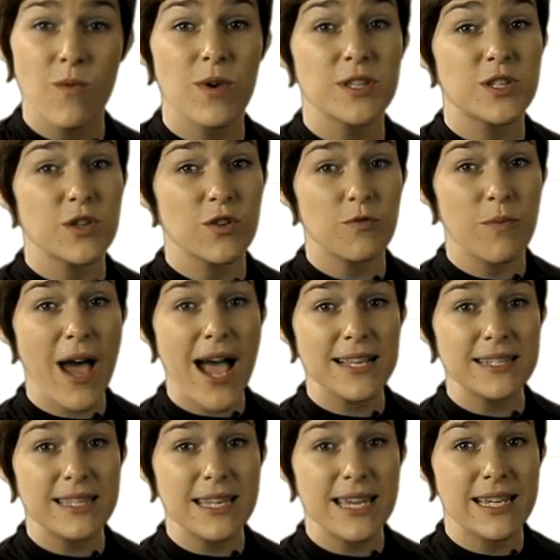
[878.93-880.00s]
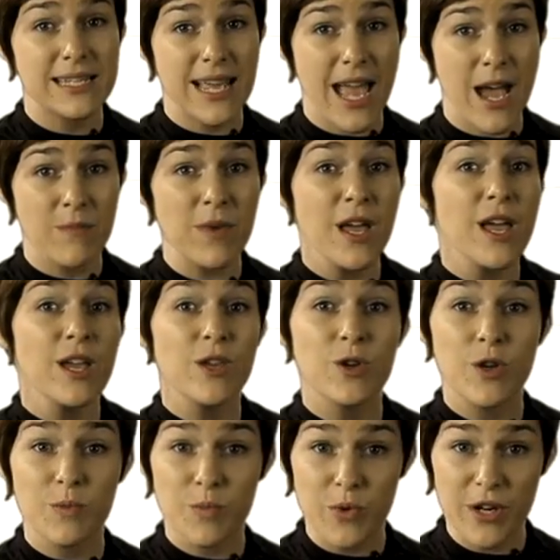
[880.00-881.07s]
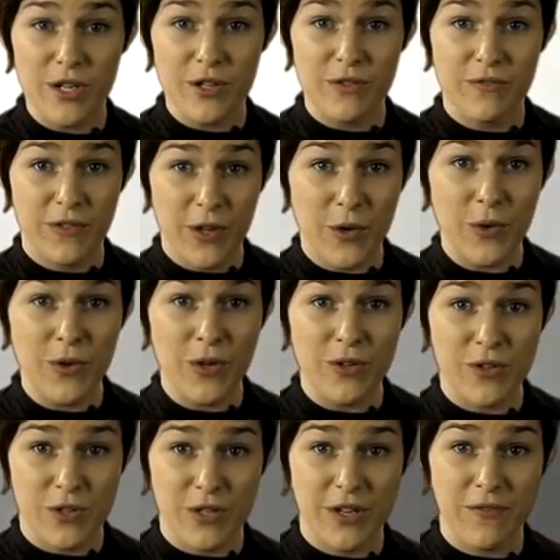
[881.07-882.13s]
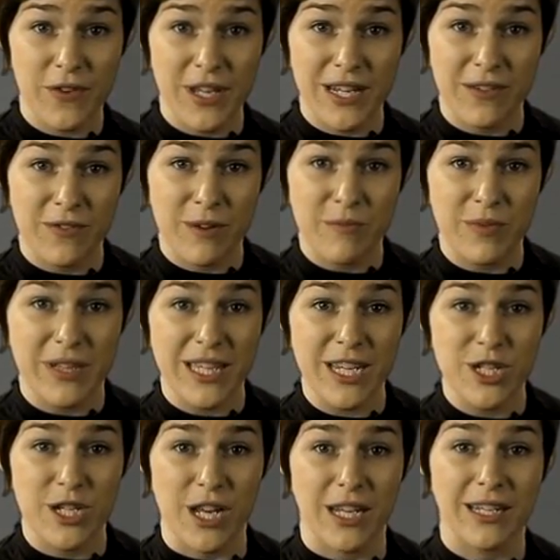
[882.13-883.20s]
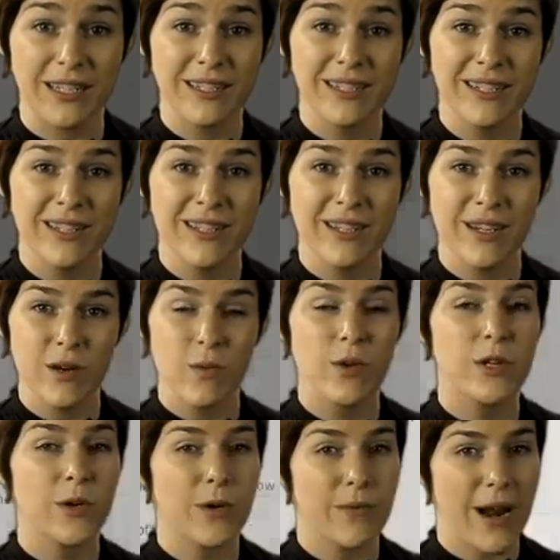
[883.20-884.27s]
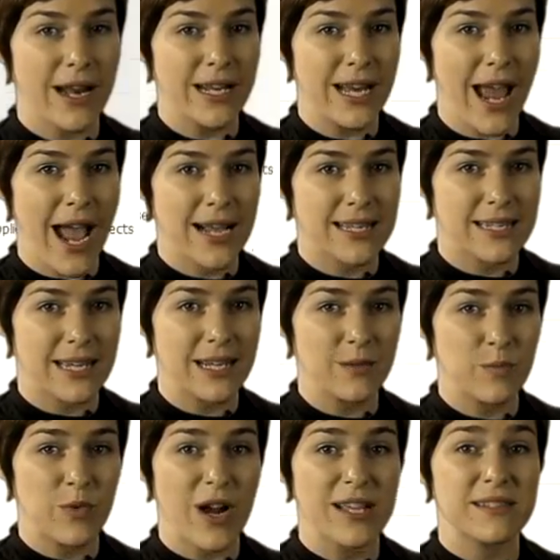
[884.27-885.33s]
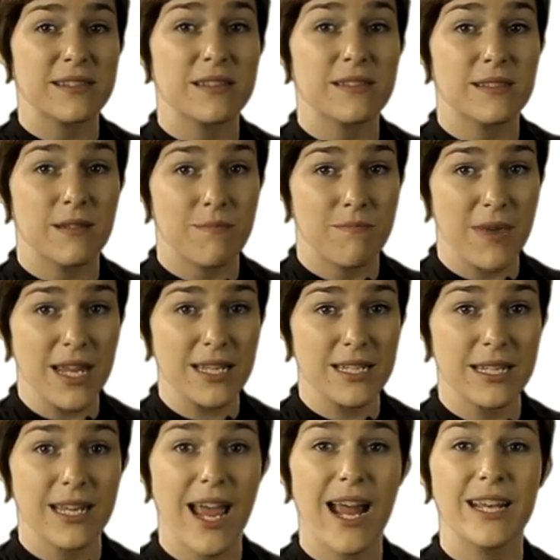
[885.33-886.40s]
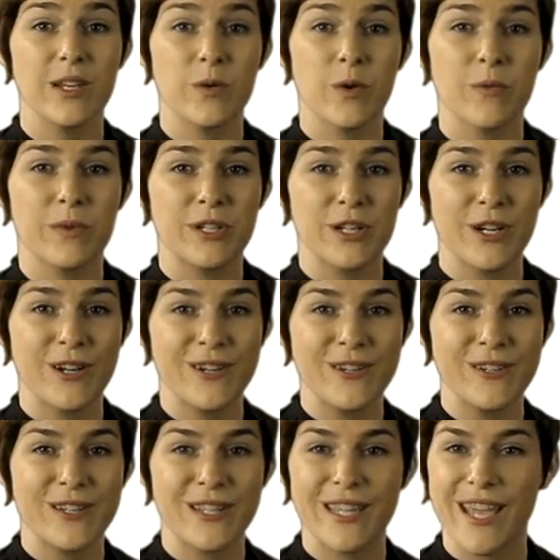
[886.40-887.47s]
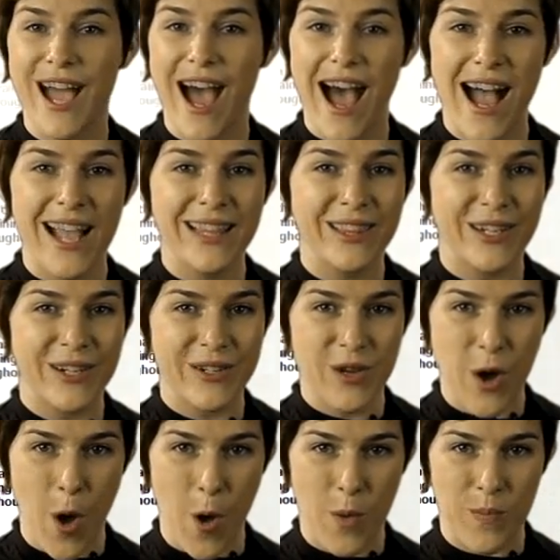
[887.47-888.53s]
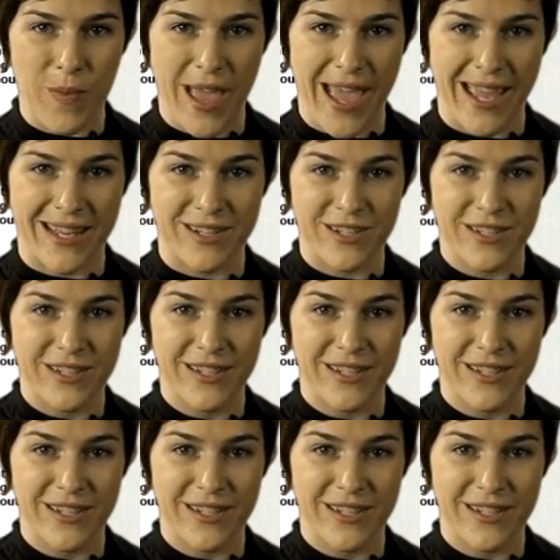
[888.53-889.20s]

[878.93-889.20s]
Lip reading: Once you have passed the exam, you can print or view your certificate of completion. When you are ready to exit, press Submit and you will return to the iLearn homepage.